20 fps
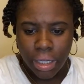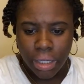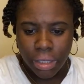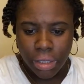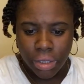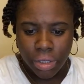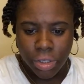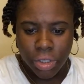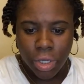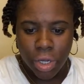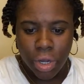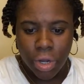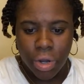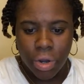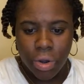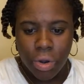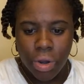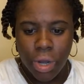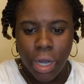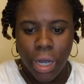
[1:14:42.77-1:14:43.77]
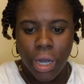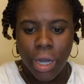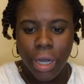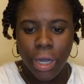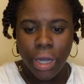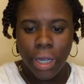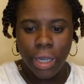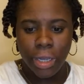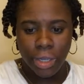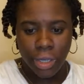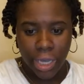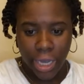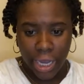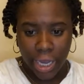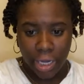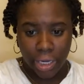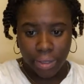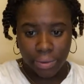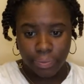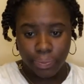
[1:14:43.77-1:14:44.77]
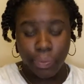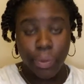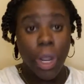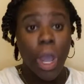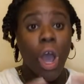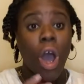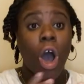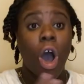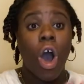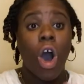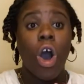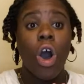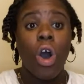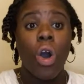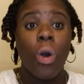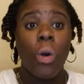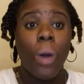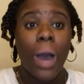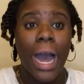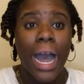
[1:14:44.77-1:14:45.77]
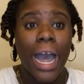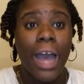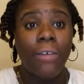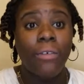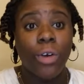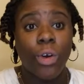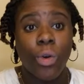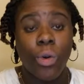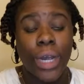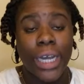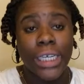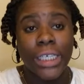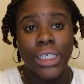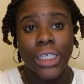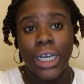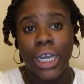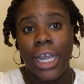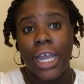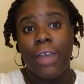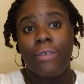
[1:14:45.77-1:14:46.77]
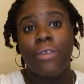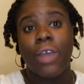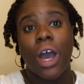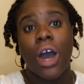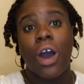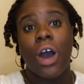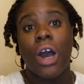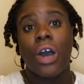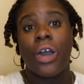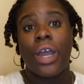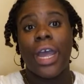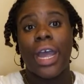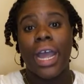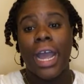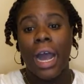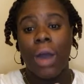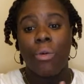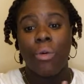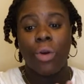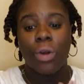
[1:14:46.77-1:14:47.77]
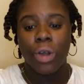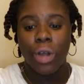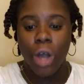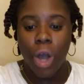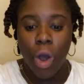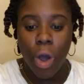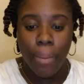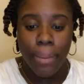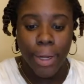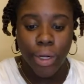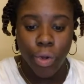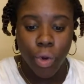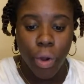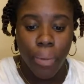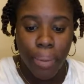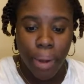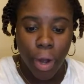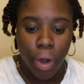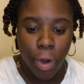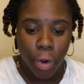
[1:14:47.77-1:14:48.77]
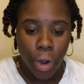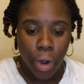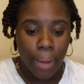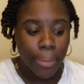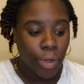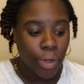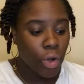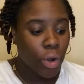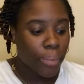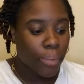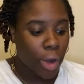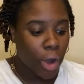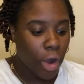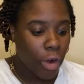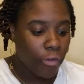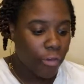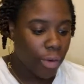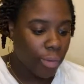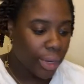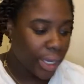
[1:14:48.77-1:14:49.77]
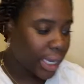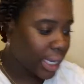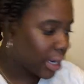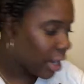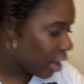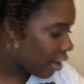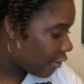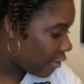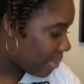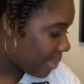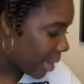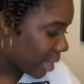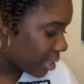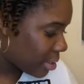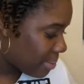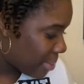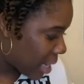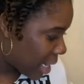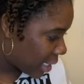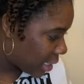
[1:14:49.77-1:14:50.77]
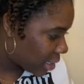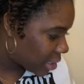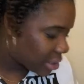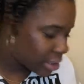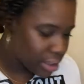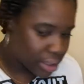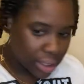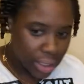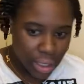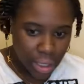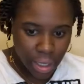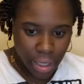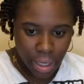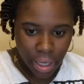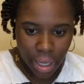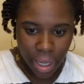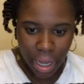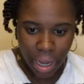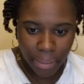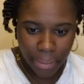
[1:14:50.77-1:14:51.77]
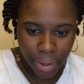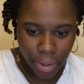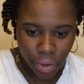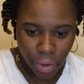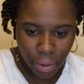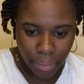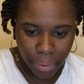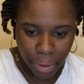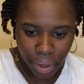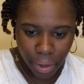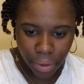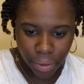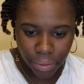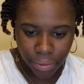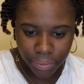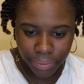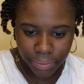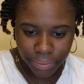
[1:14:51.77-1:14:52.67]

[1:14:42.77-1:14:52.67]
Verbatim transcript: So, yeah. Oh, I have a question. If y'all, okay, I want, oh, I'm going to do a poll. I'm going to do a poll before we get off about the bonnet. I'm going to do a poll.